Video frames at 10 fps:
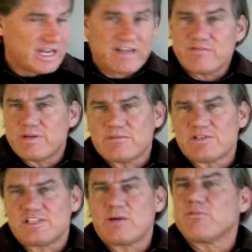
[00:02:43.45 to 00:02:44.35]
I haven't been
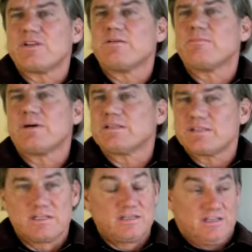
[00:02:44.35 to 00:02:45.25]
able to step with it,
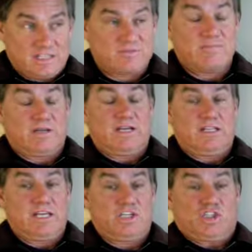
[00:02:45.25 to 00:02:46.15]
but that's why I'm kind
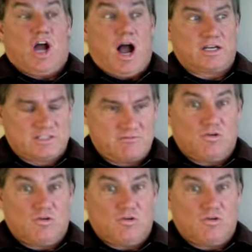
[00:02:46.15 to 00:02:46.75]
of shocked at,